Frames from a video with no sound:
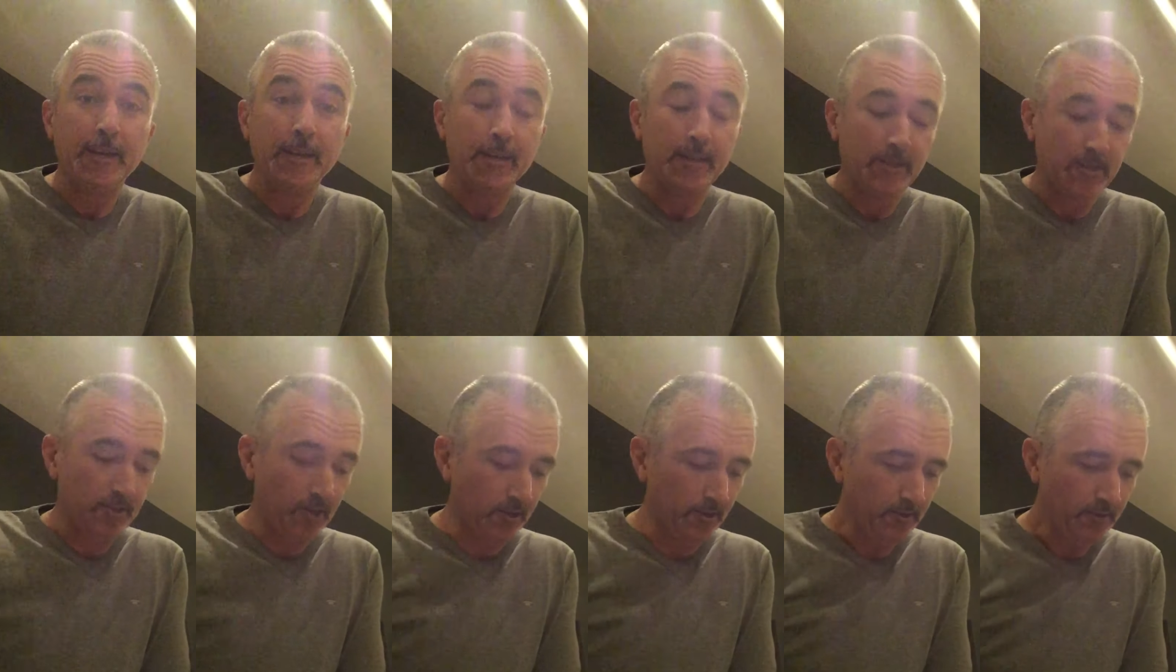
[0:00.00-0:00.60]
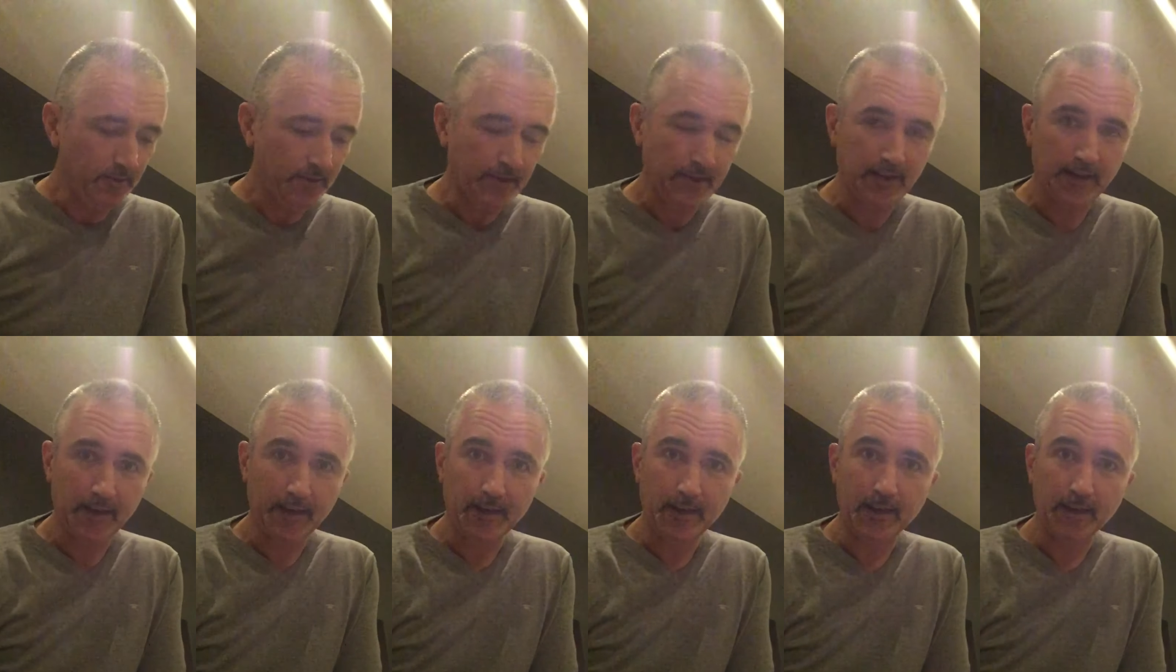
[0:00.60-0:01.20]
So,
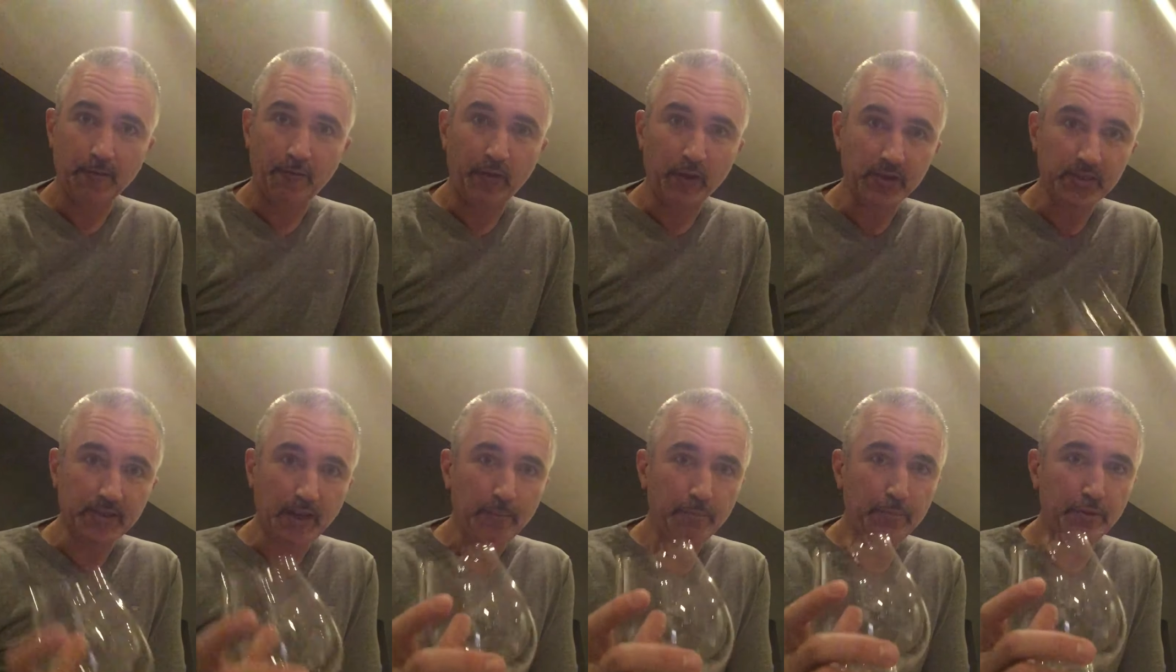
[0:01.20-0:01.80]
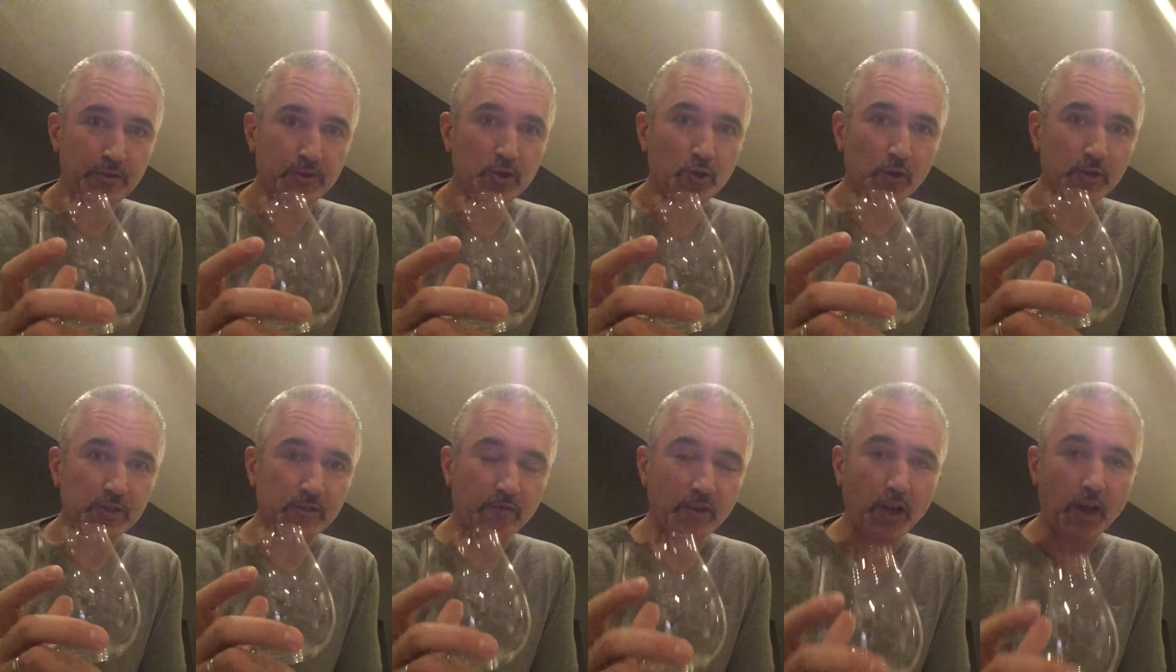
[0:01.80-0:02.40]
first up,
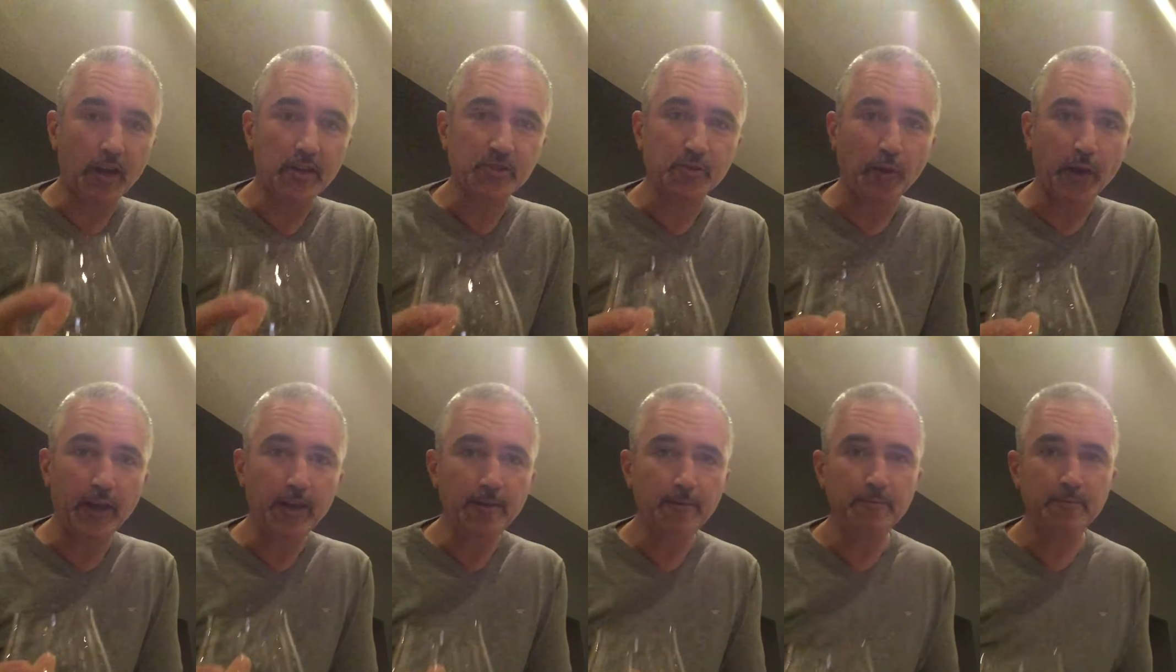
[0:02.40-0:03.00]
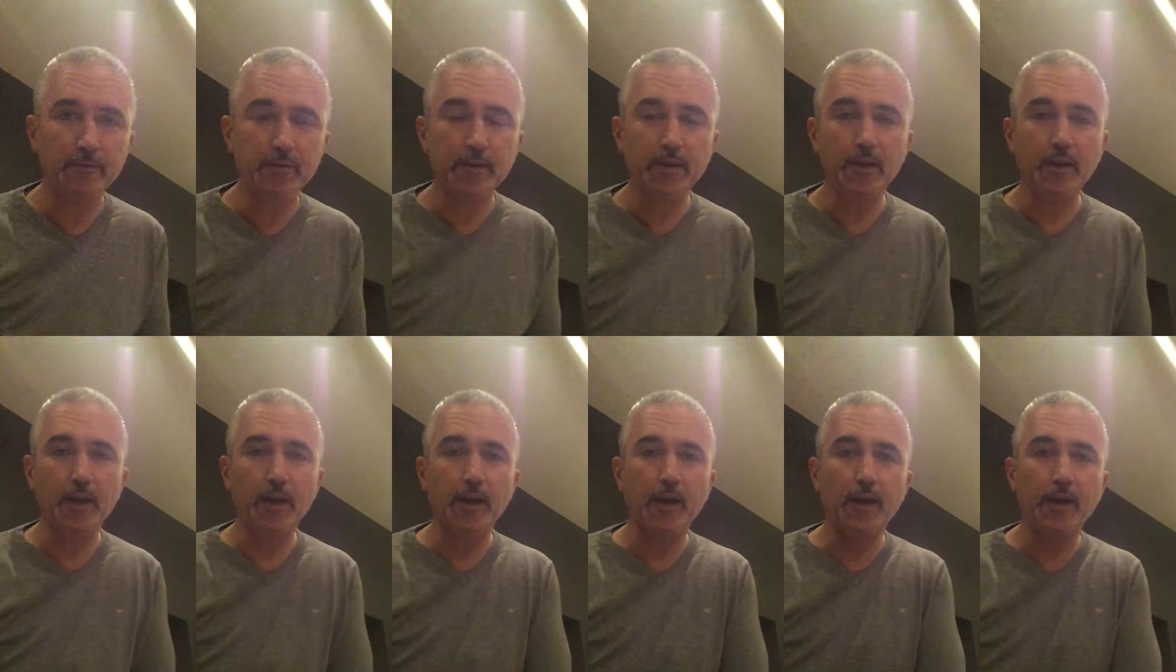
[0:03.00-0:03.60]
choice of glassware.
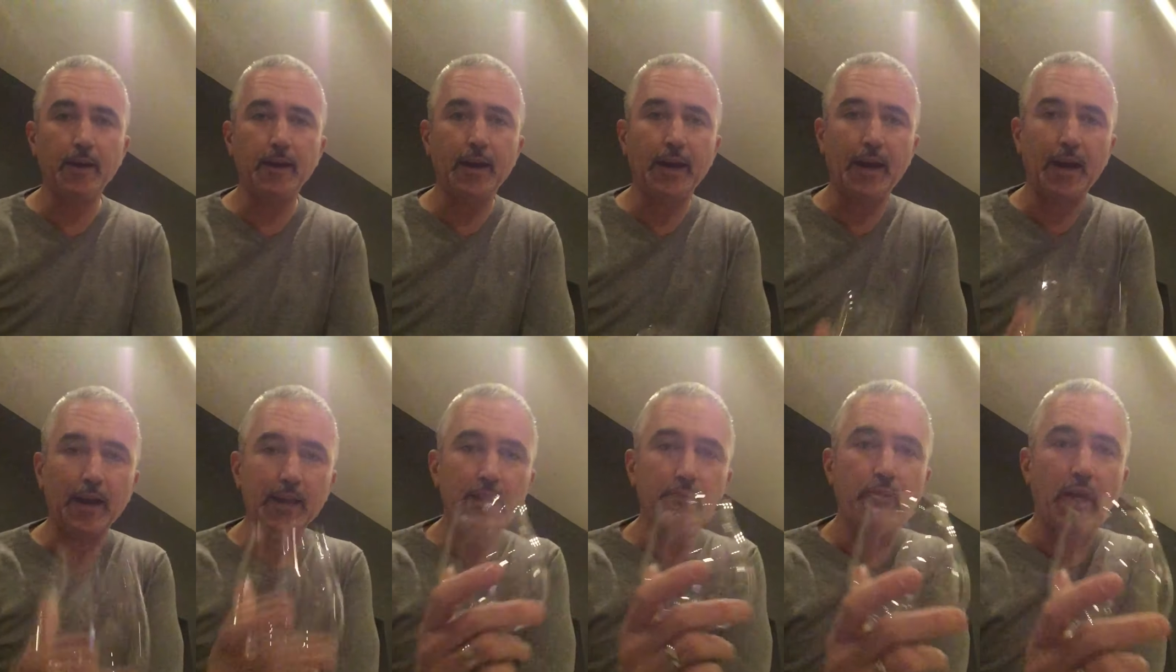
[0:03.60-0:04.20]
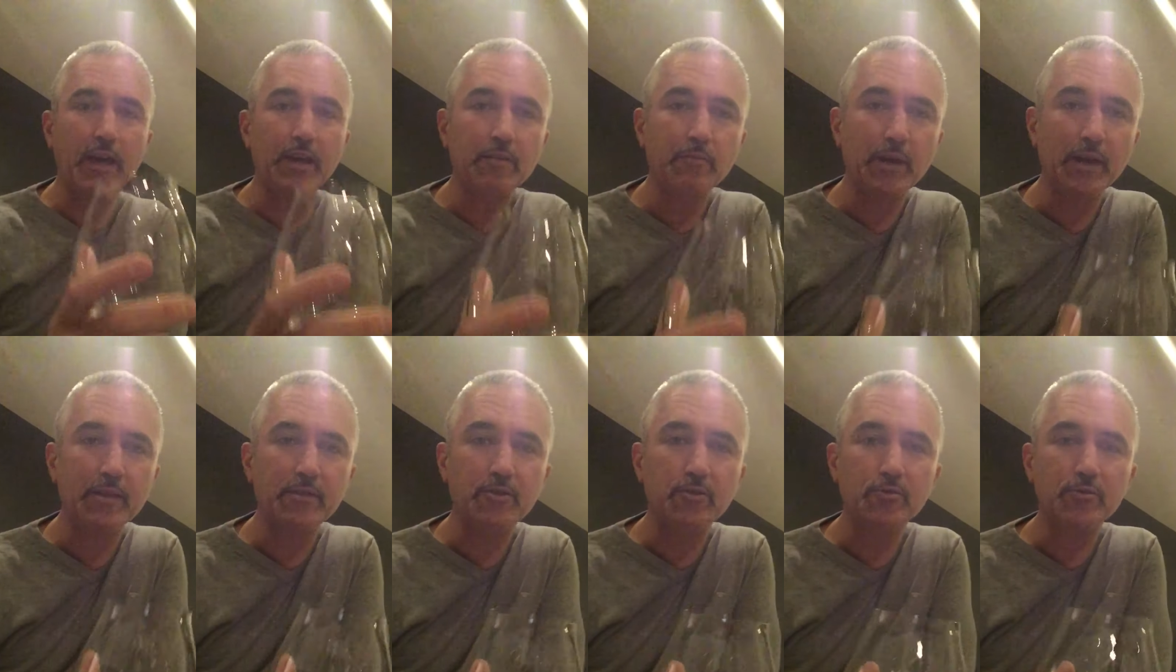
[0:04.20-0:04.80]
I highly
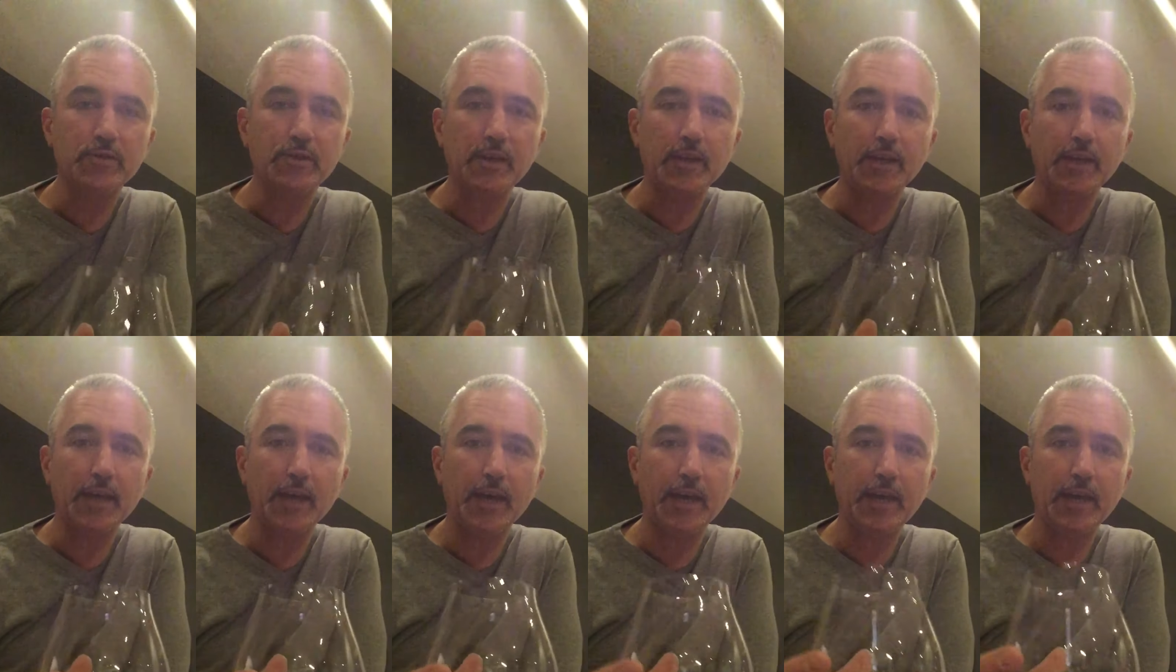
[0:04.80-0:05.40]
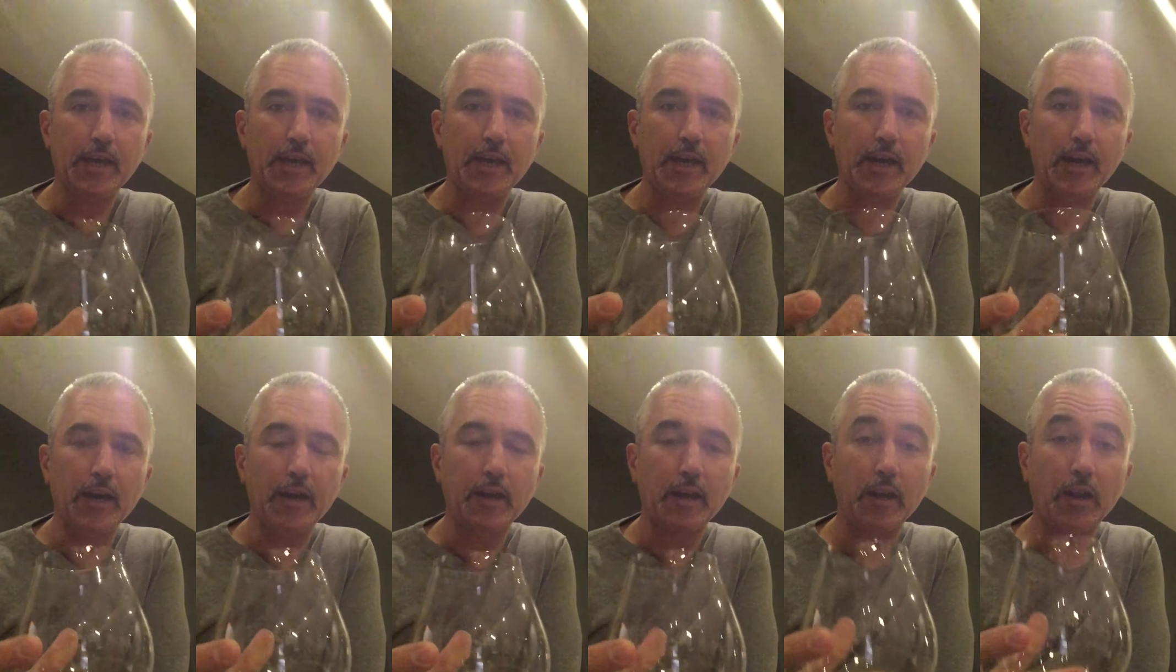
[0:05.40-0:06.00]
recommend using
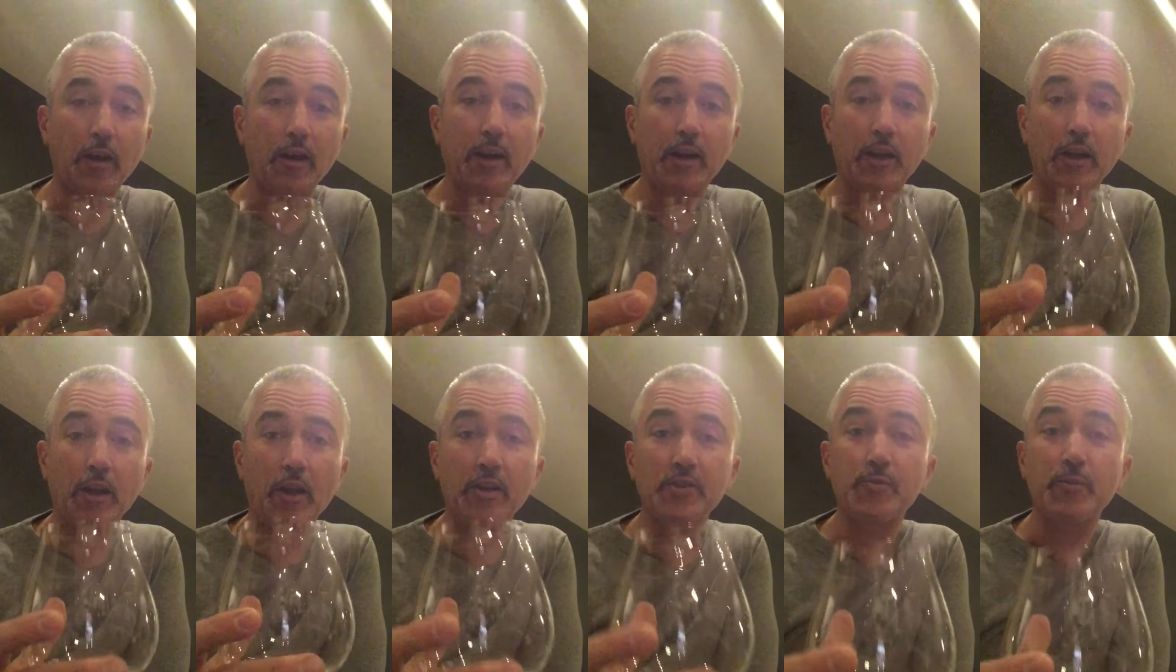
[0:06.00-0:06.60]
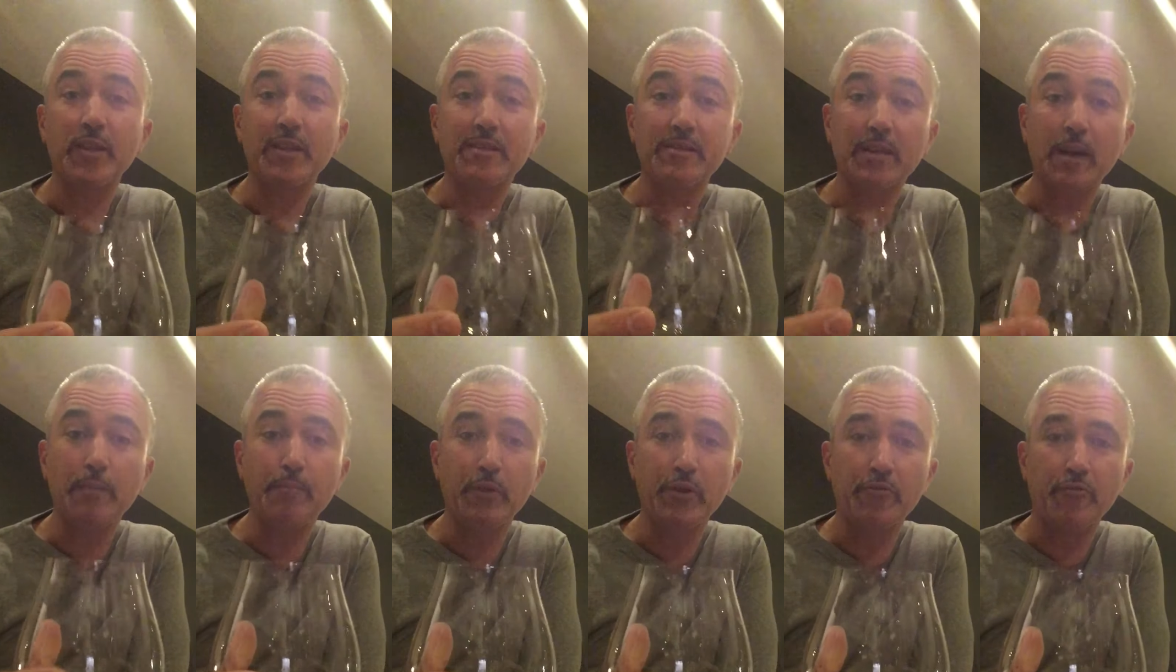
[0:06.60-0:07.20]
a glass with a
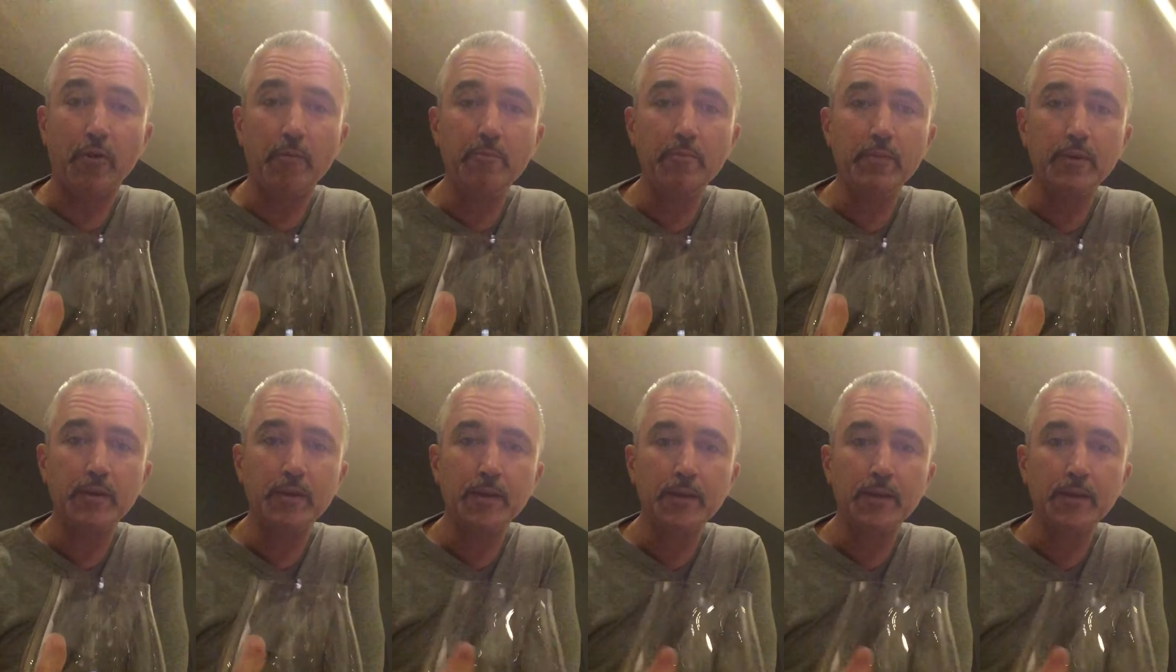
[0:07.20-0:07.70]
tapered rim.